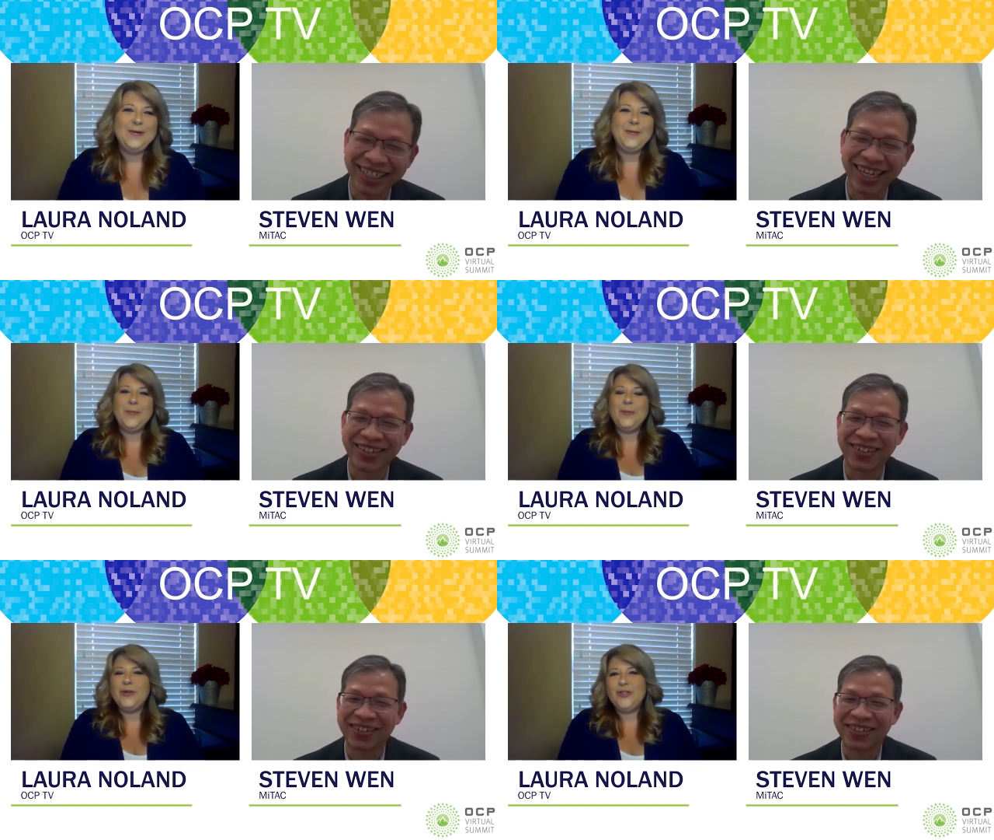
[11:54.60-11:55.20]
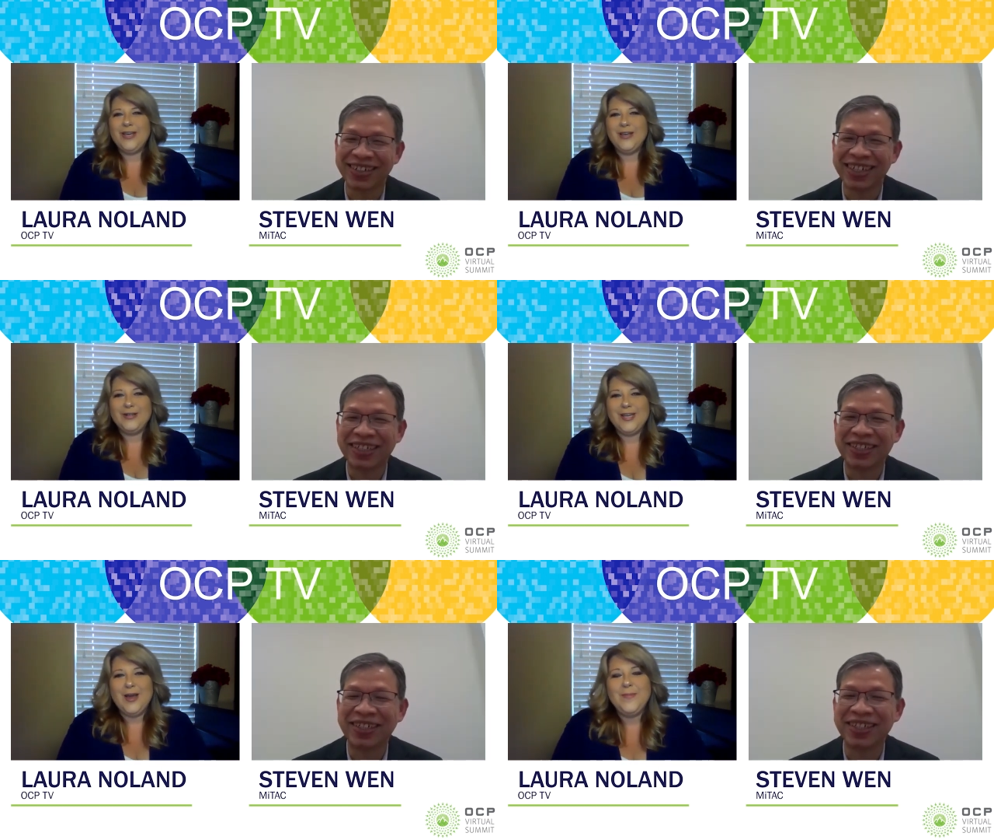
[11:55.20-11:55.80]
Speaker 1: we
Speaker 2: appreciate
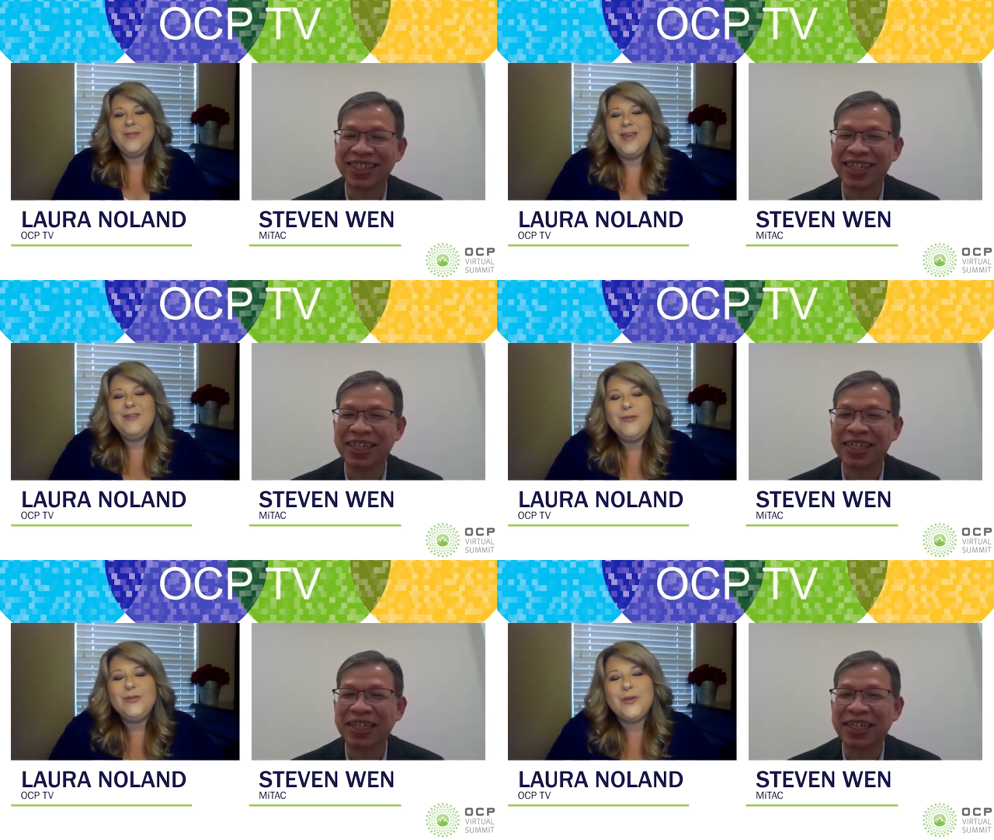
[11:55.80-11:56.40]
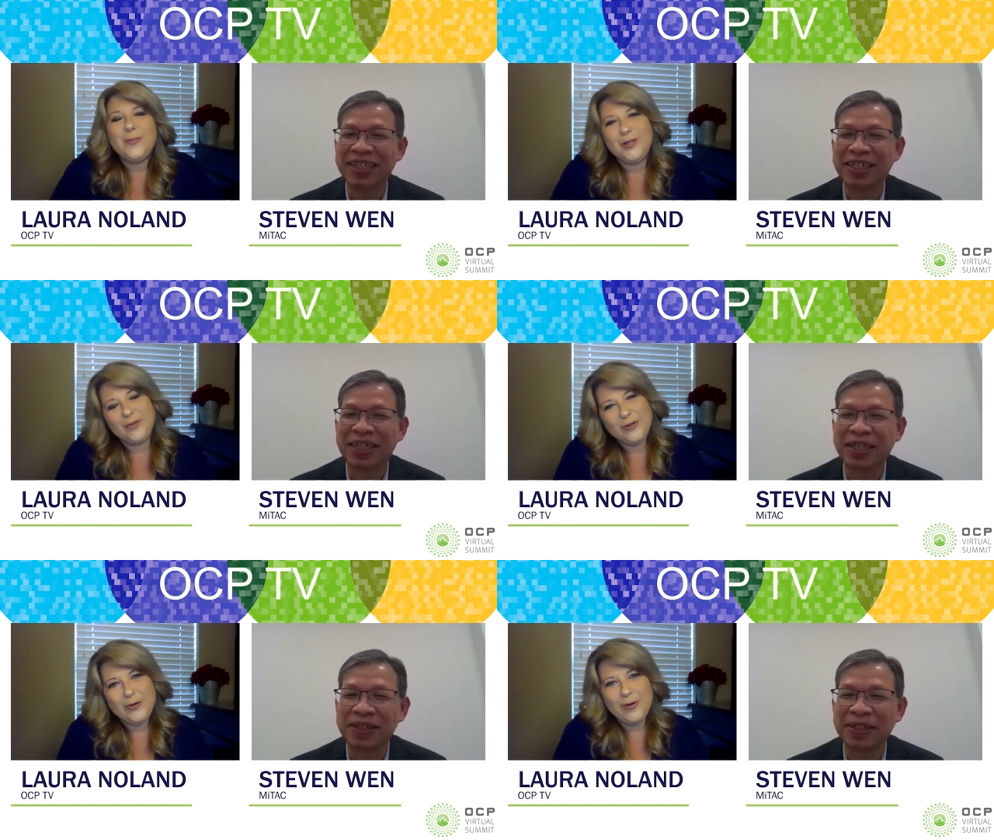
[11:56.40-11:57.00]
your time. Thank you so
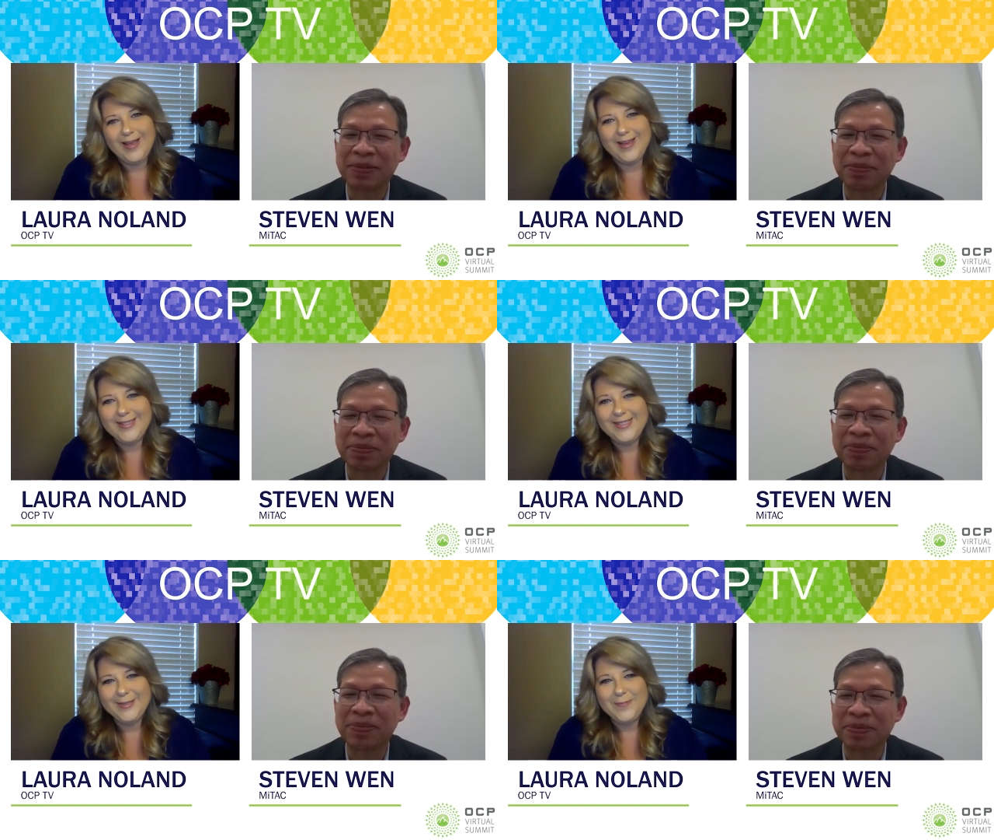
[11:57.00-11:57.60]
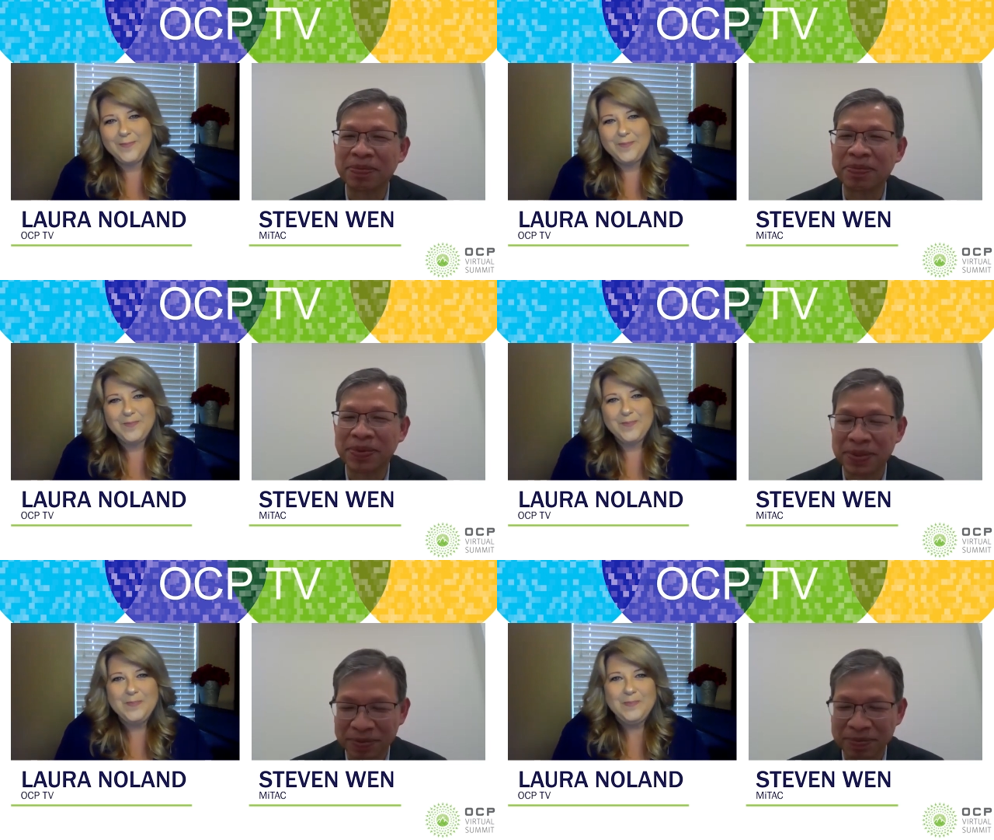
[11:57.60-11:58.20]
much for joining us.
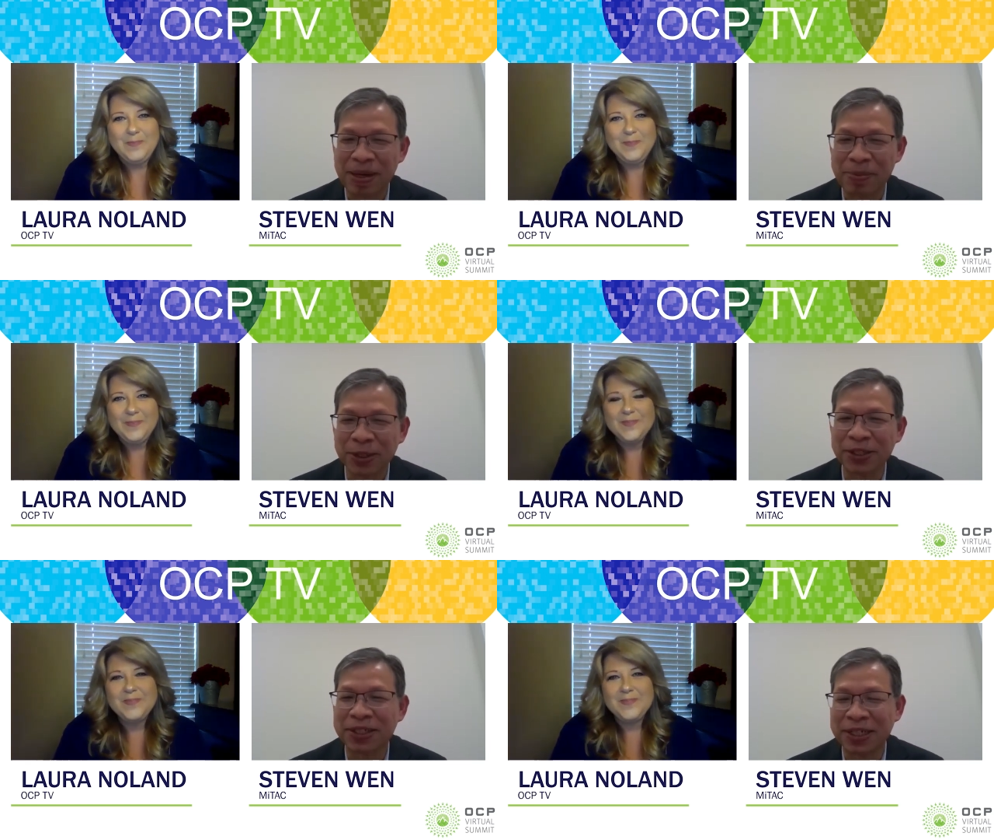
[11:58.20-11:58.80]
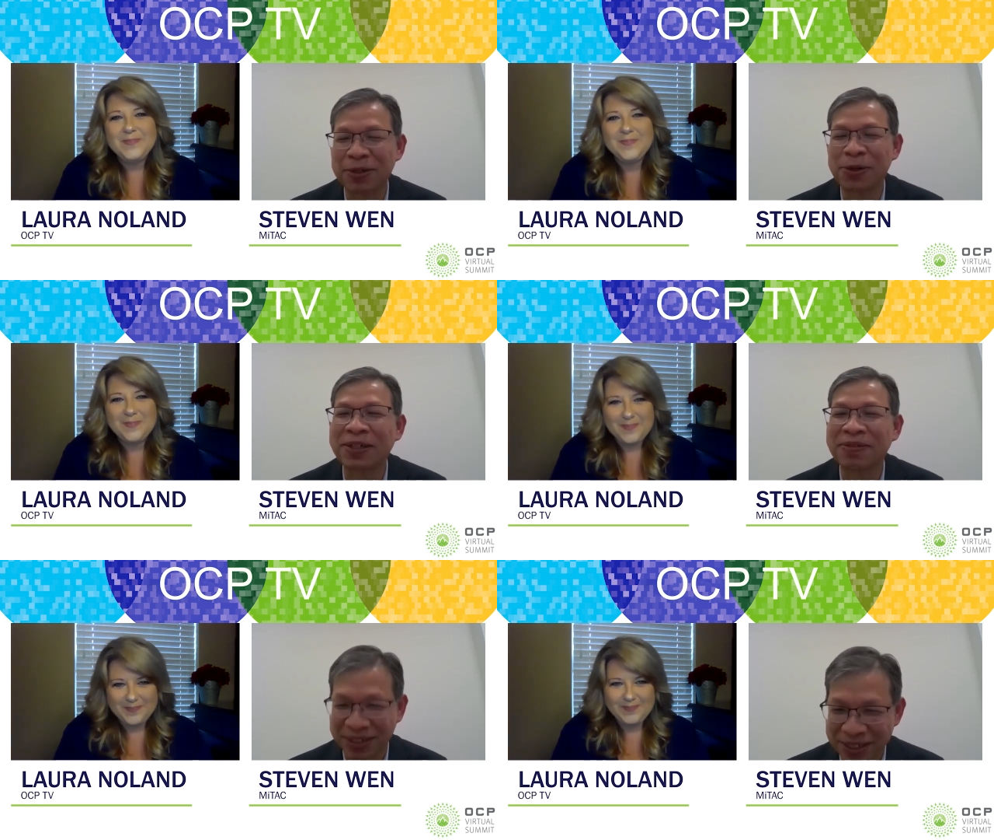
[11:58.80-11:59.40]
Speaker 1: My pleasure. Thank you,
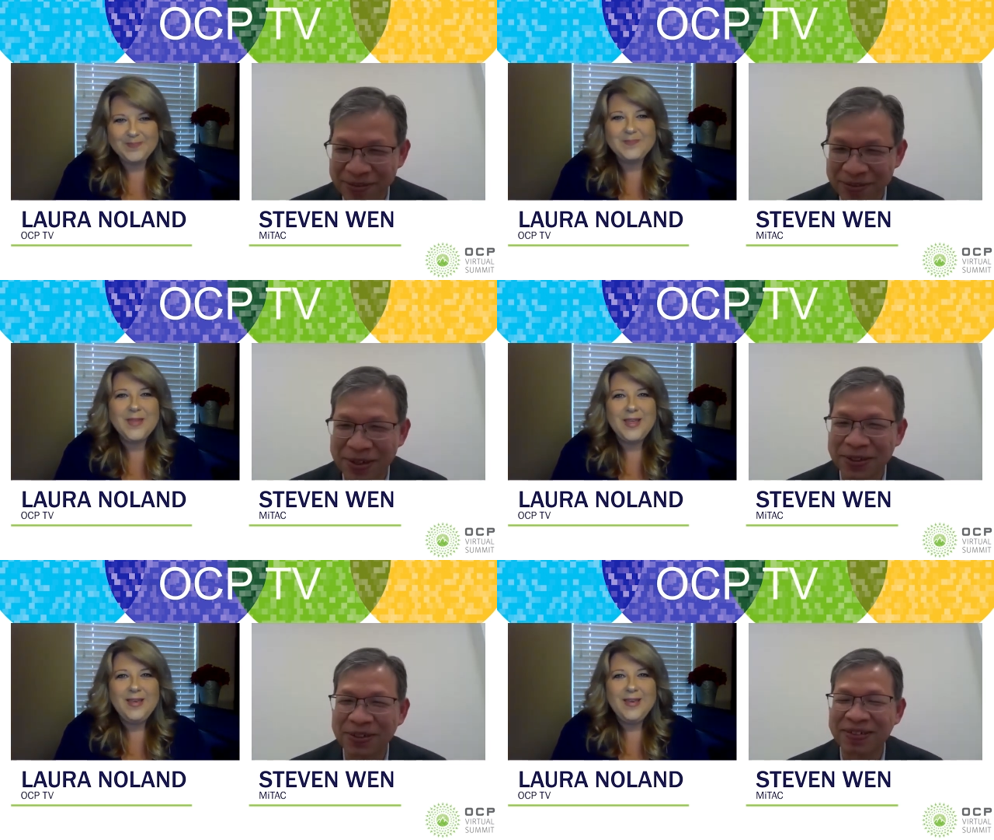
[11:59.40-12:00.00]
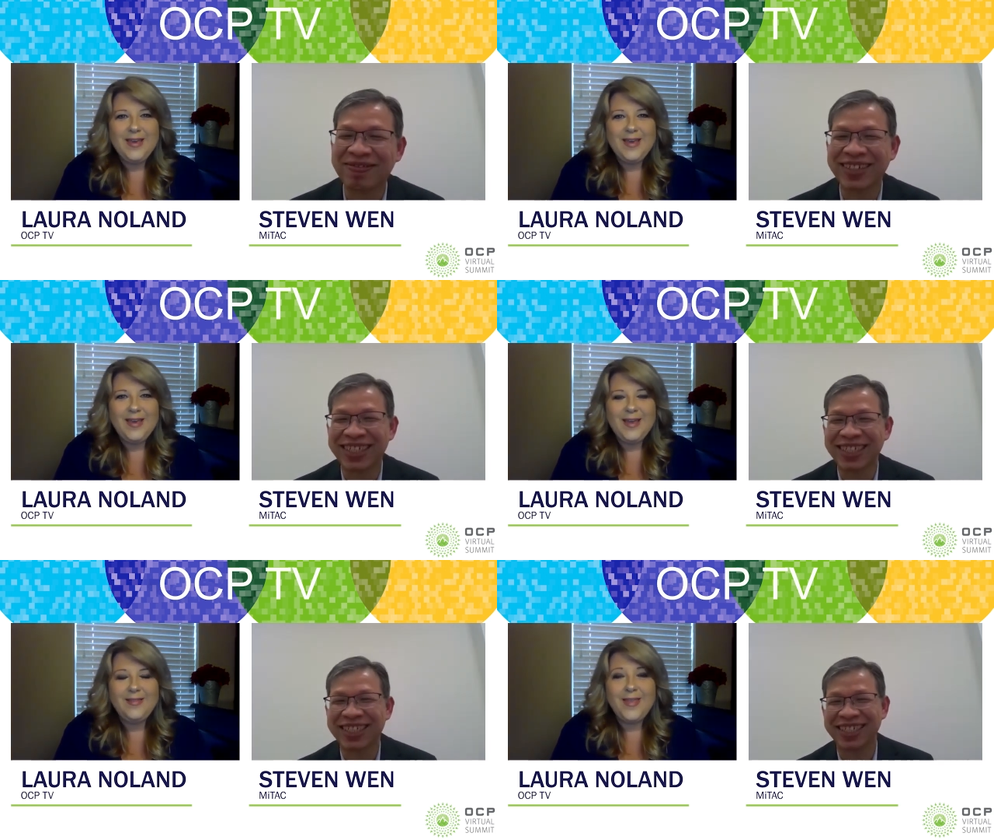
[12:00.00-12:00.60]
very much.
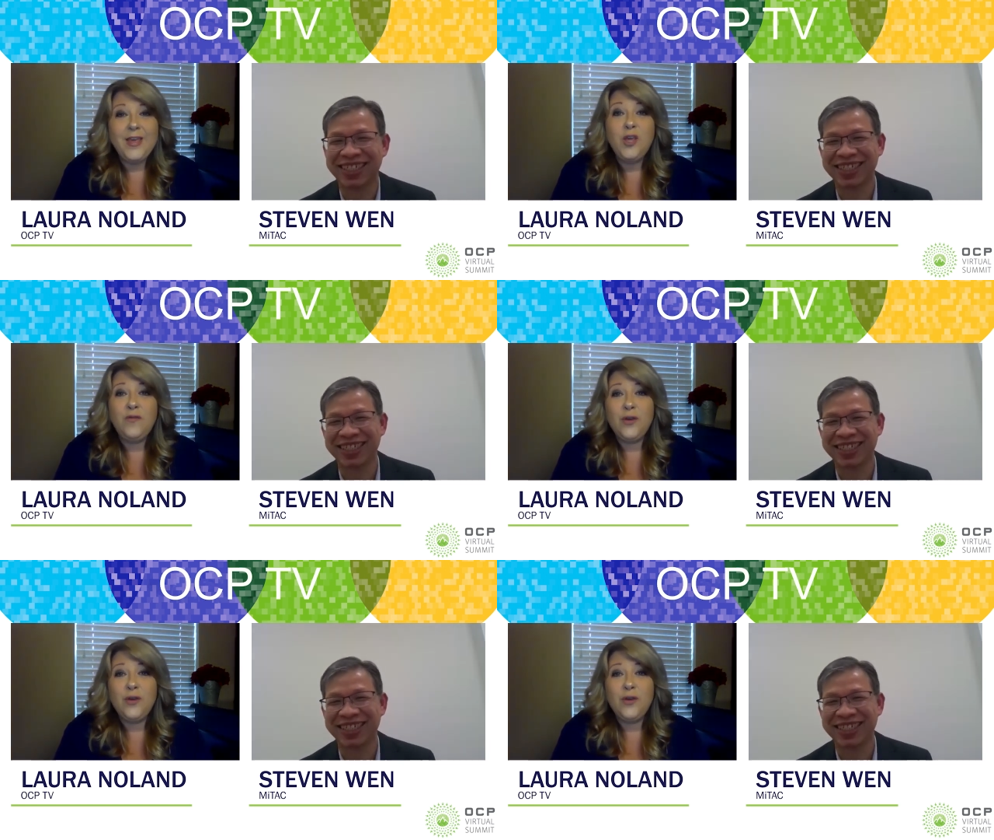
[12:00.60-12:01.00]
Speaker 2: And thank you,